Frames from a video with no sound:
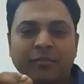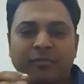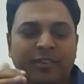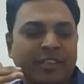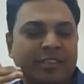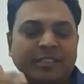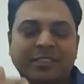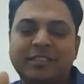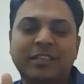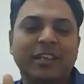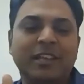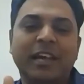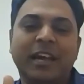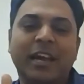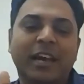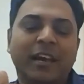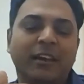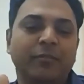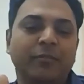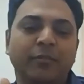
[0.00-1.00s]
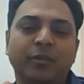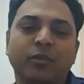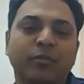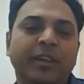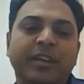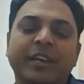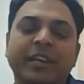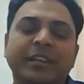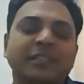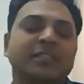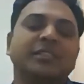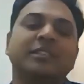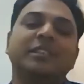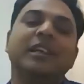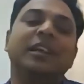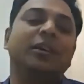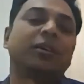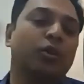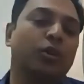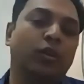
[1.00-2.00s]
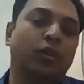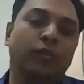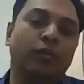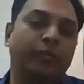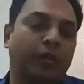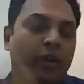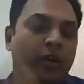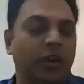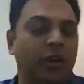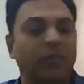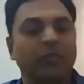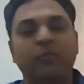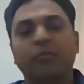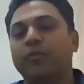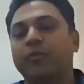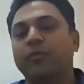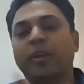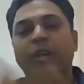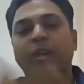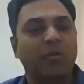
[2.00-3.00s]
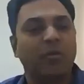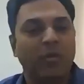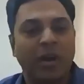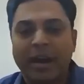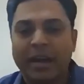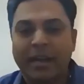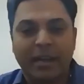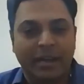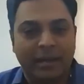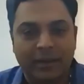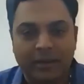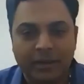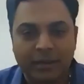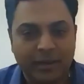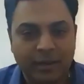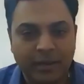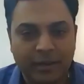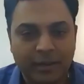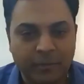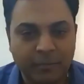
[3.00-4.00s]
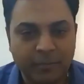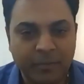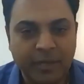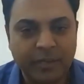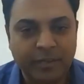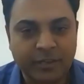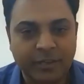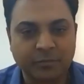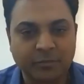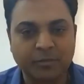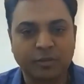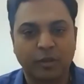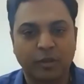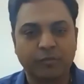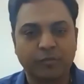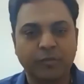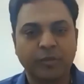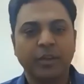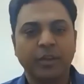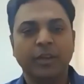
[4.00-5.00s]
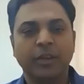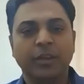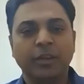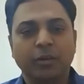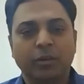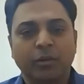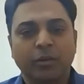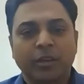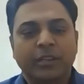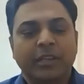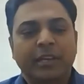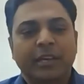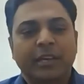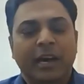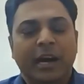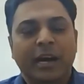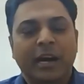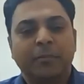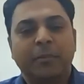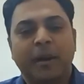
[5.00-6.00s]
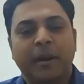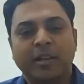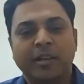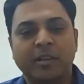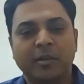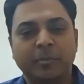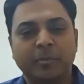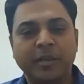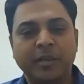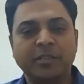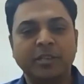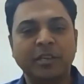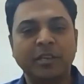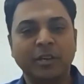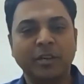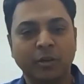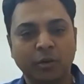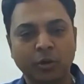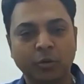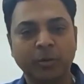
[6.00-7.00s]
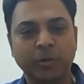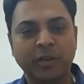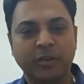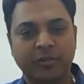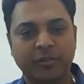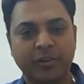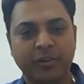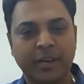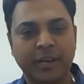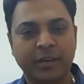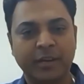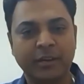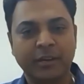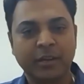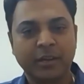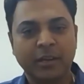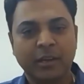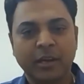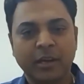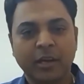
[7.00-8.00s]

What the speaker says: we still have, we can still grow for a while in terms of, our participation in global trade